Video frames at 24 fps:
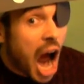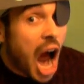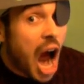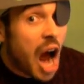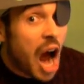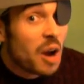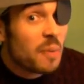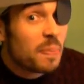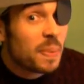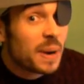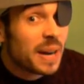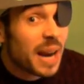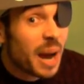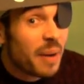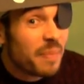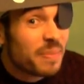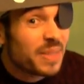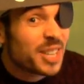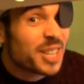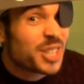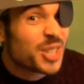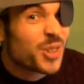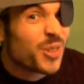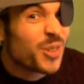Open up
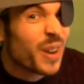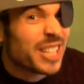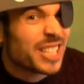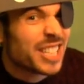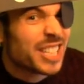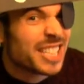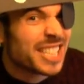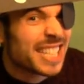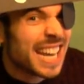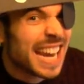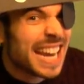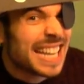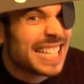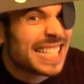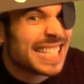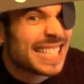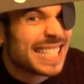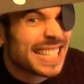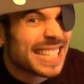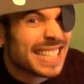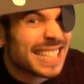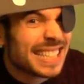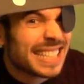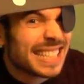the treasure
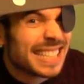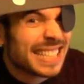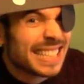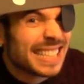chest.